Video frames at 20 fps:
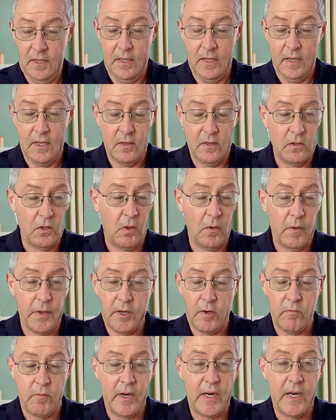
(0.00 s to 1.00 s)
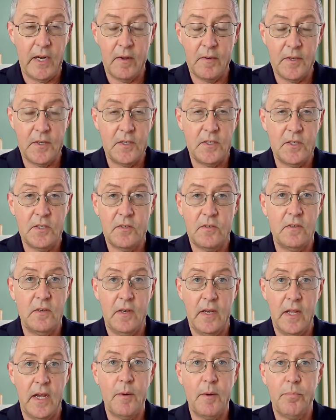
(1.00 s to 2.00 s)
lolling around and just
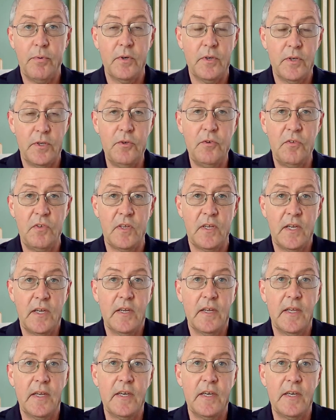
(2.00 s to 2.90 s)
not producing,